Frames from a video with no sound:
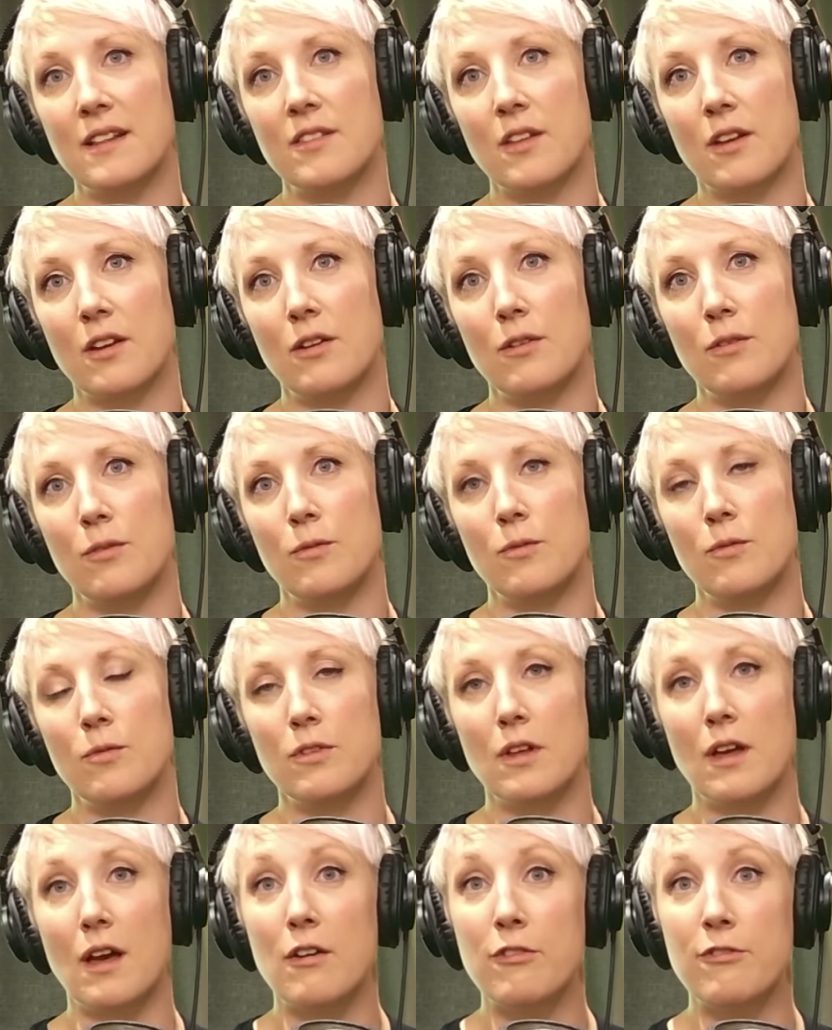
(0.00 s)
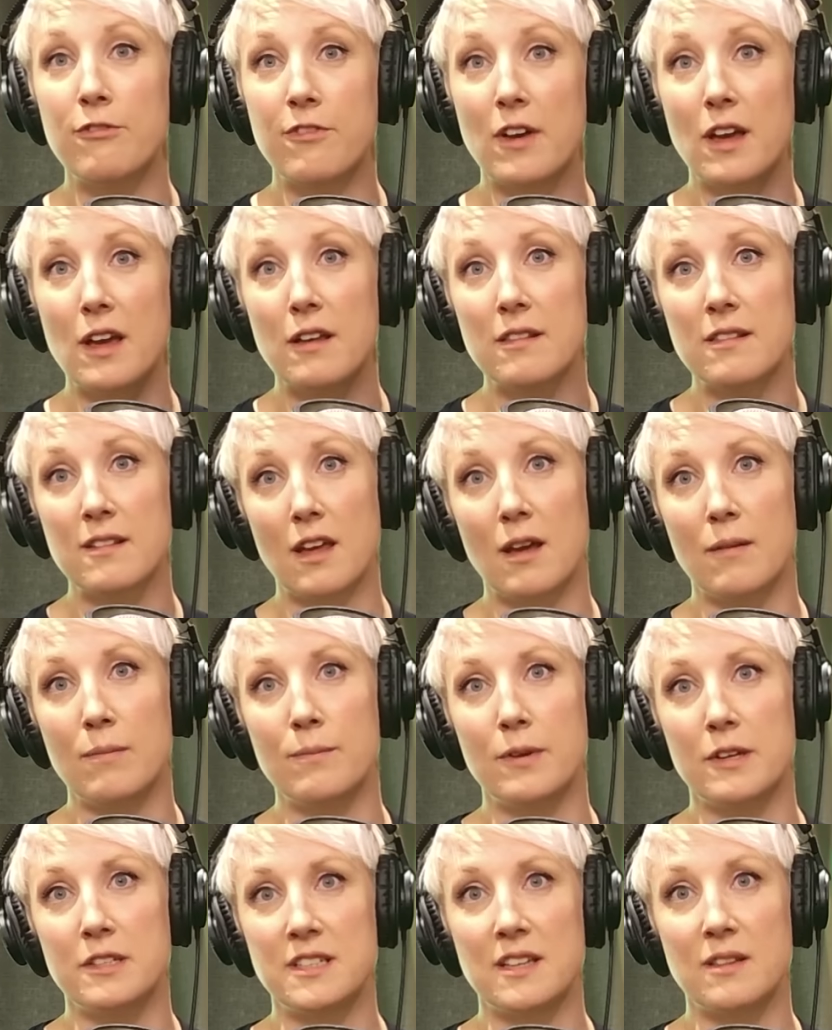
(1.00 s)
So our first carbon
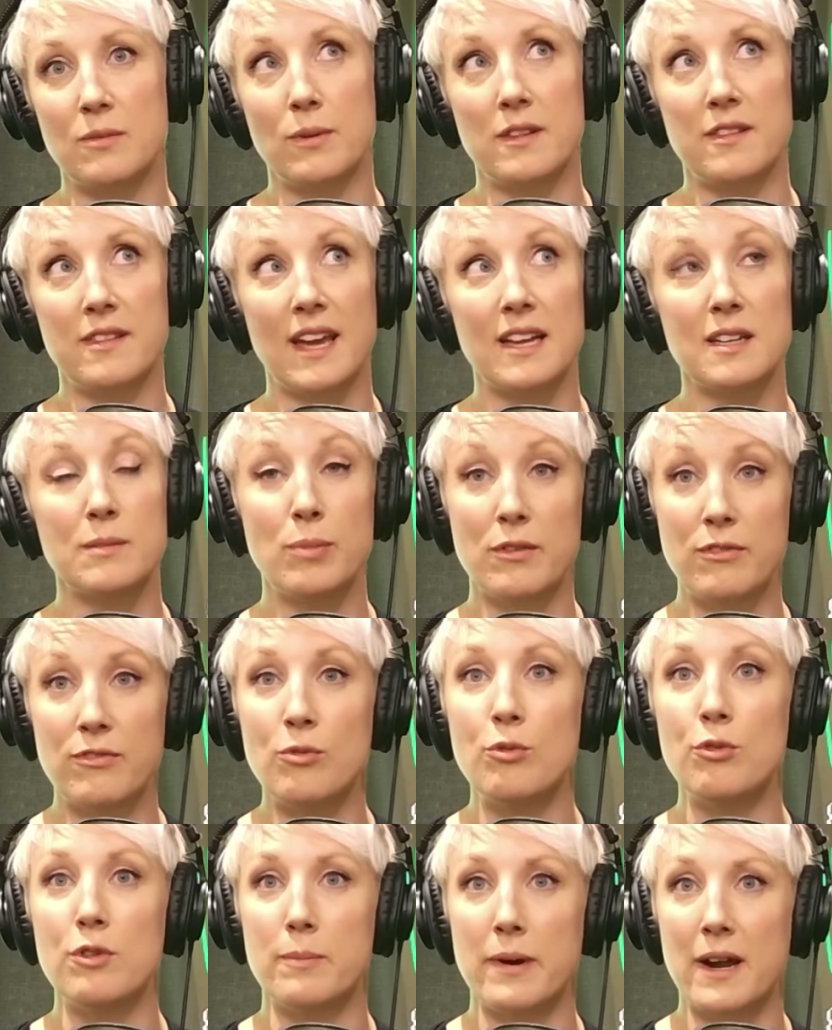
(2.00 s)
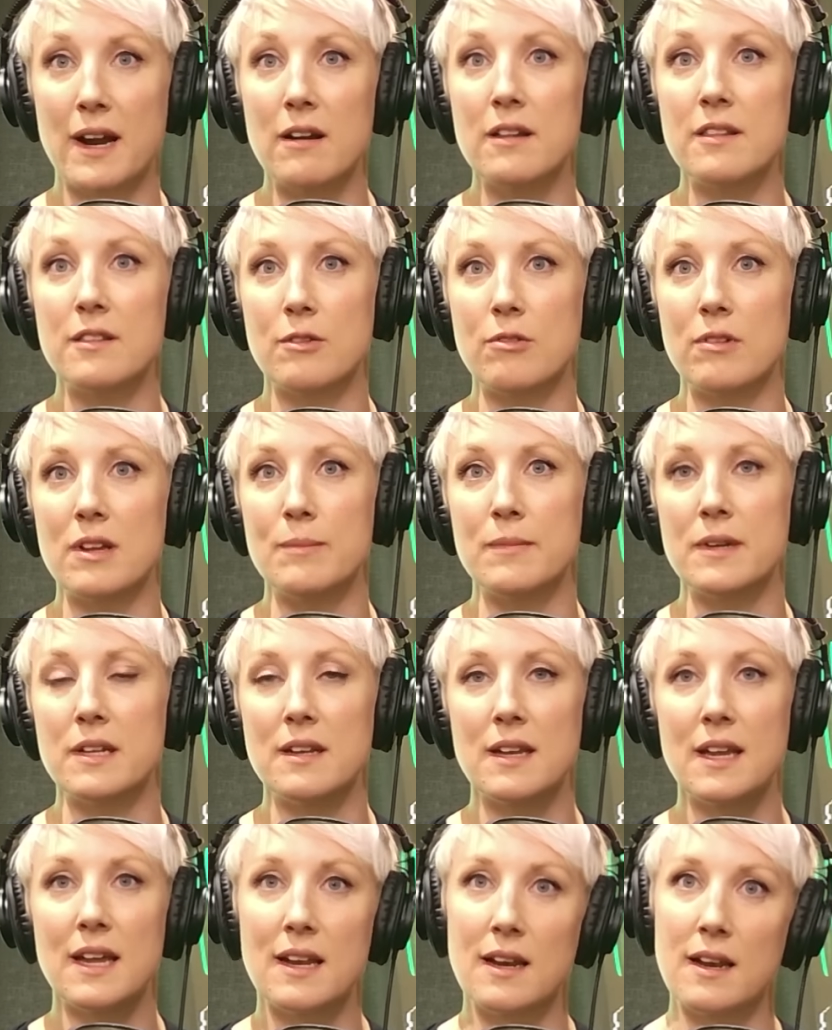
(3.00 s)
budgets were set before the Paris
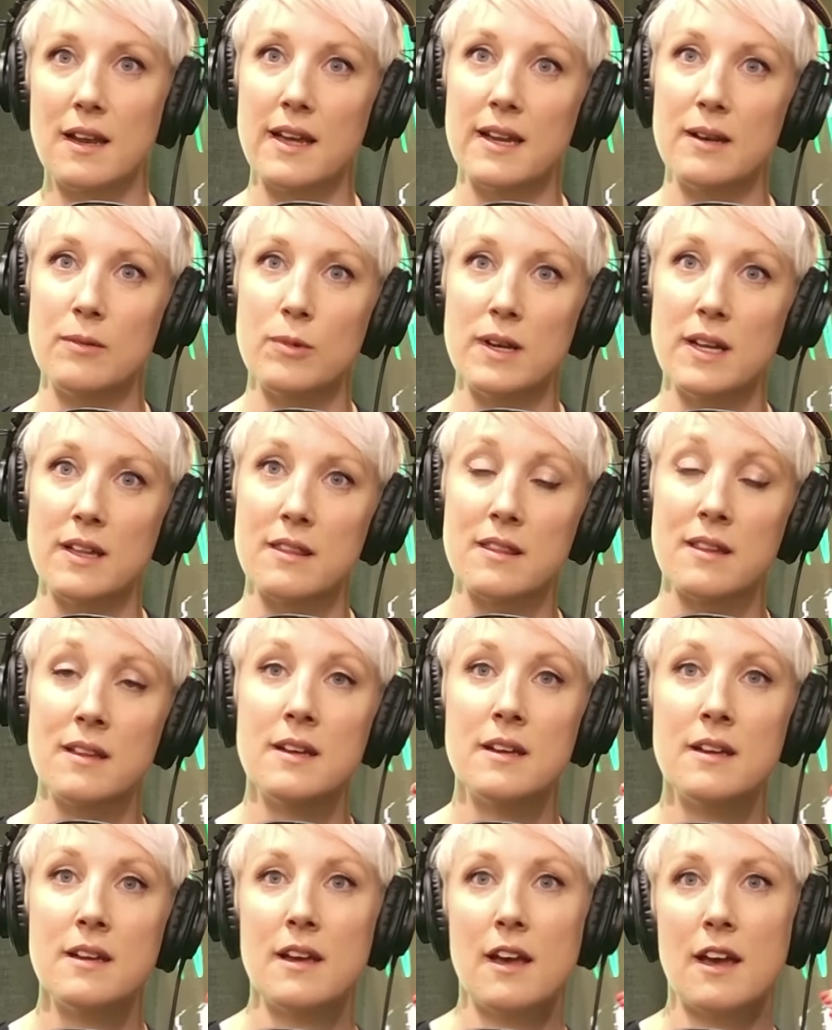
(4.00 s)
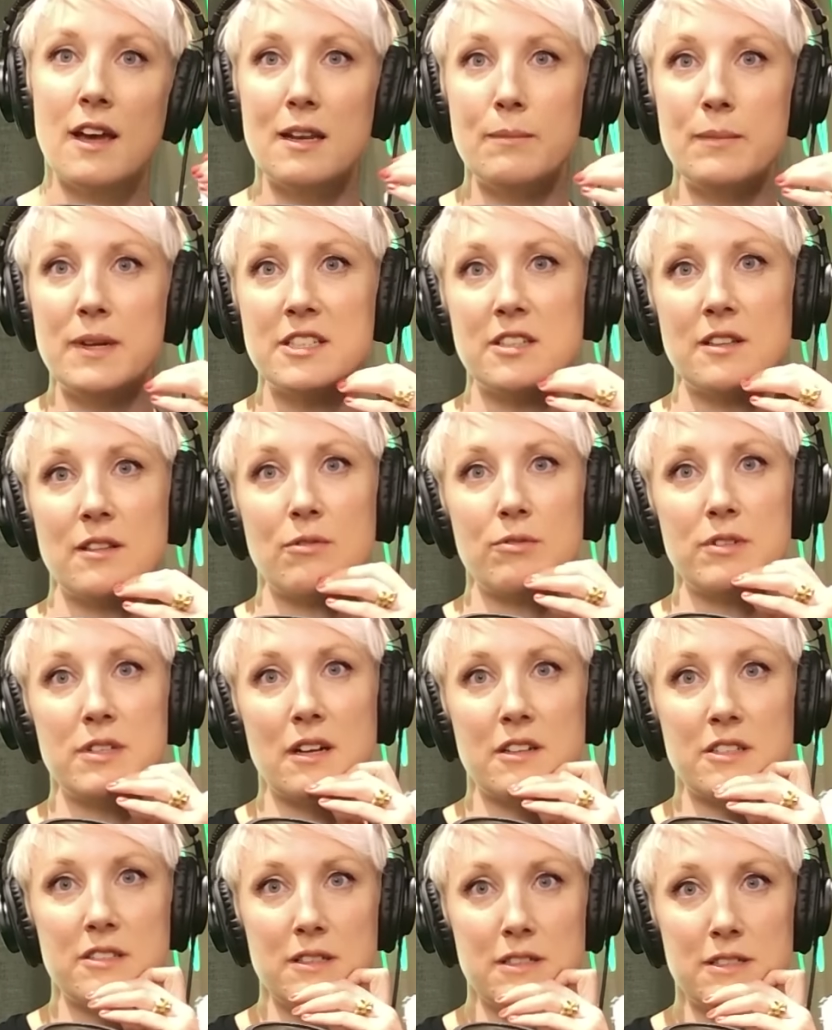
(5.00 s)
Agreement in line with an emissions
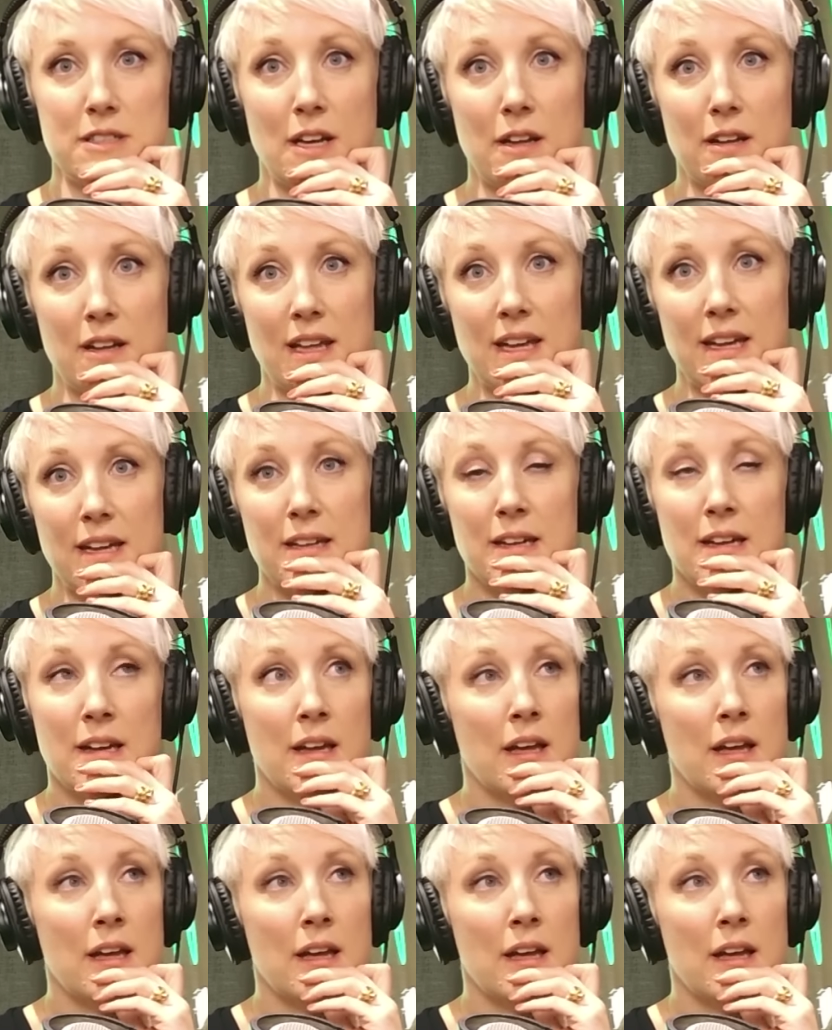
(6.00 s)
reduction target